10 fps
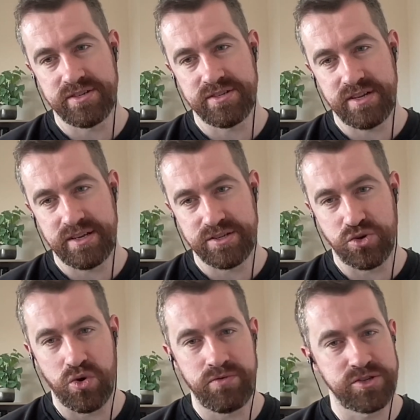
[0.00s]
is go
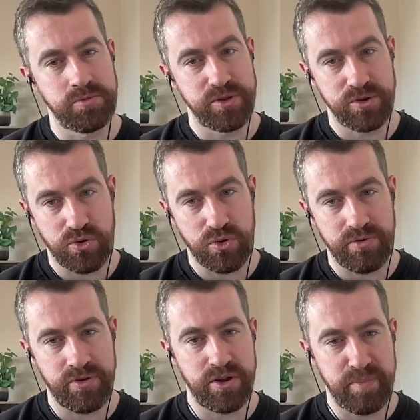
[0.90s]
over some of the core
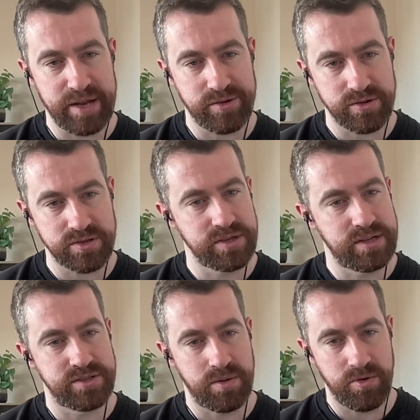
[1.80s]
fundamentals and
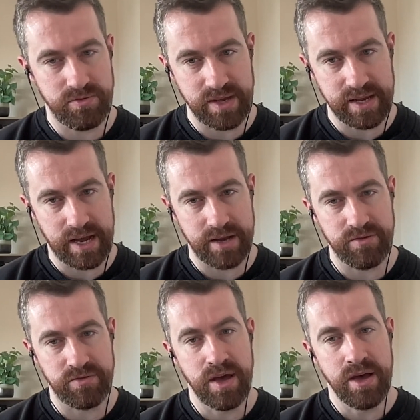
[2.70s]
some of the kind of
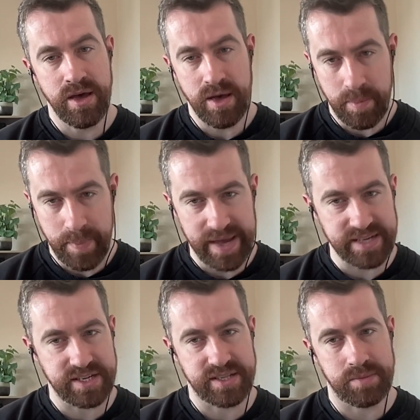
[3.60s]

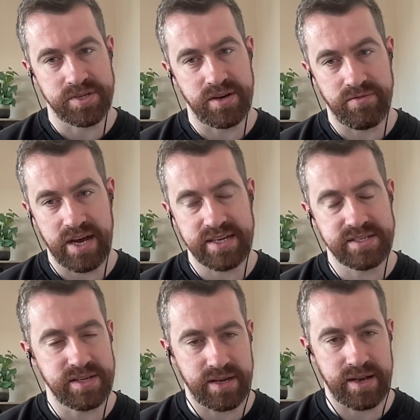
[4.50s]
basic tips and advice
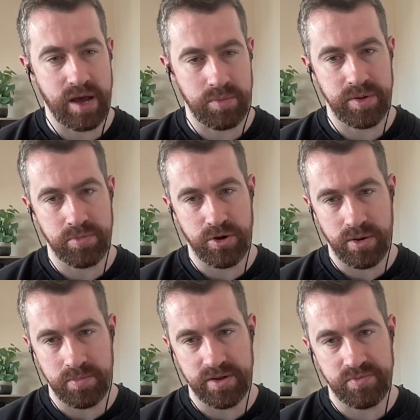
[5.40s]
that can help people
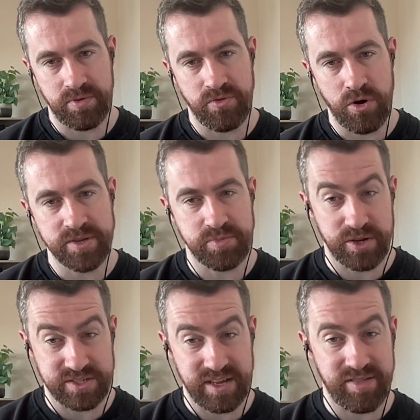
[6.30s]
uplift performance,
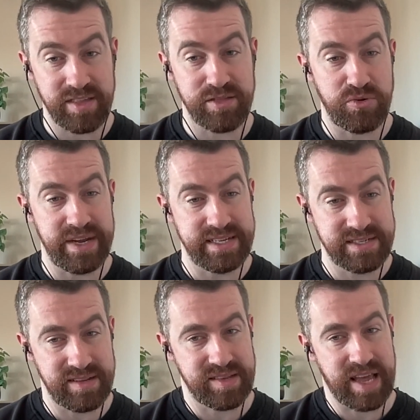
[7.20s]
because I think there is
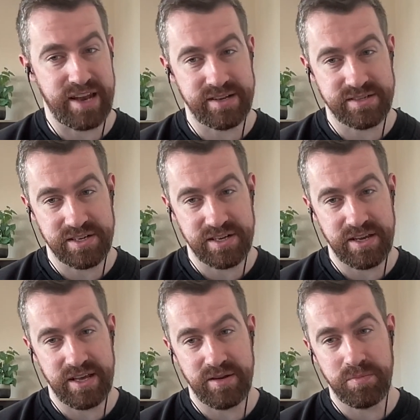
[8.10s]
a tendency
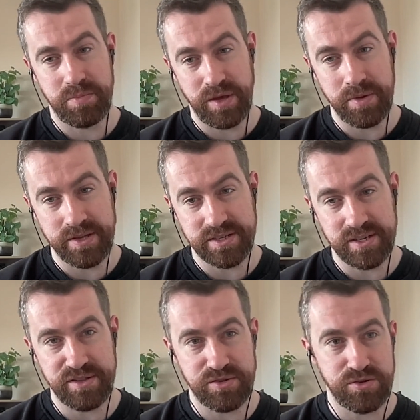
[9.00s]
in
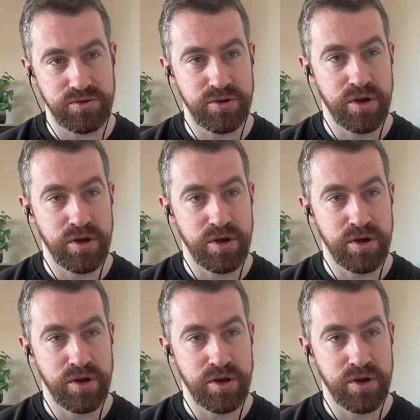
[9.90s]
PPC to